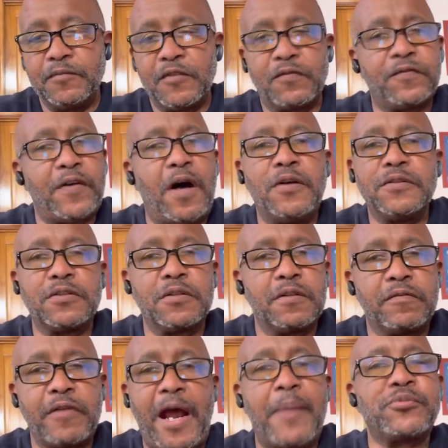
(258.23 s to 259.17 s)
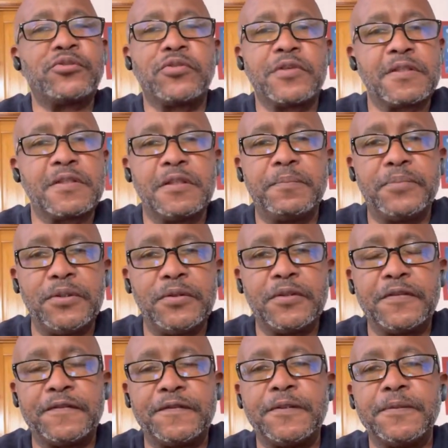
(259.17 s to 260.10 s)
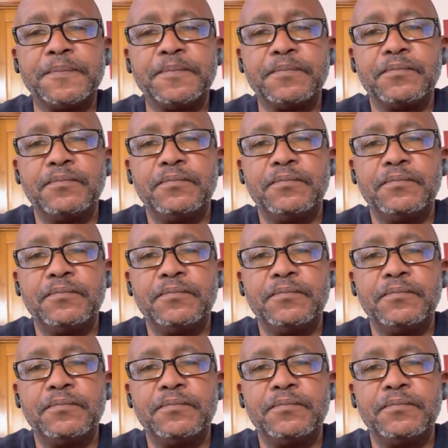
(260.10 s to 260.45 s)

found her rapturously beautiful.